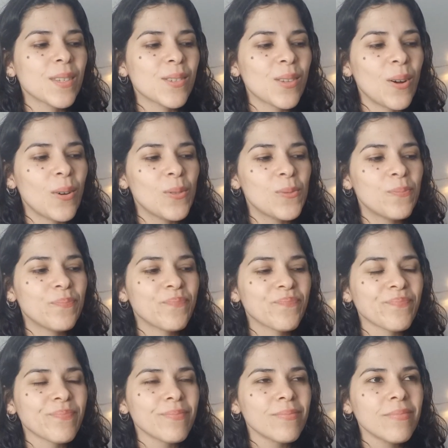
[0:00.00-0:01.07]
so
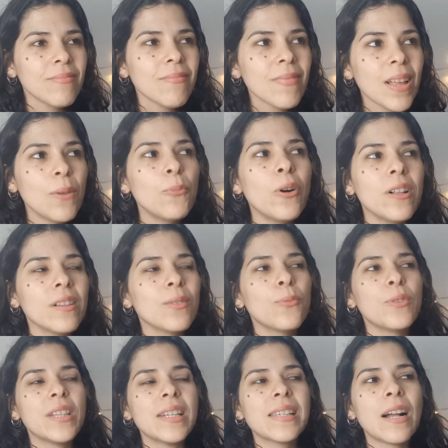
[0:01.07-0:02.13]
well
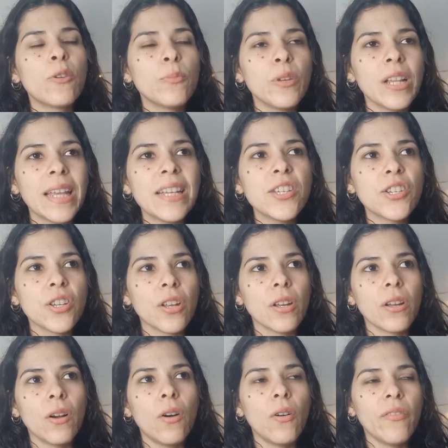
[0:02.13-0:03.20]
with this
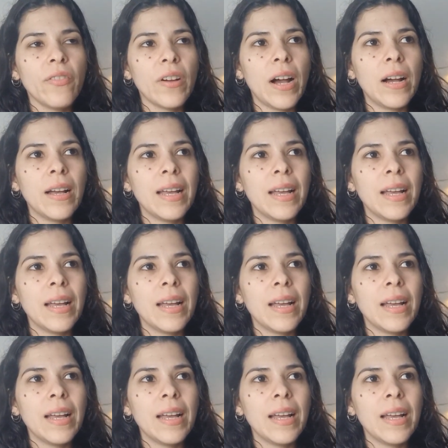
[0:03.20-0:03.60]
accumulation of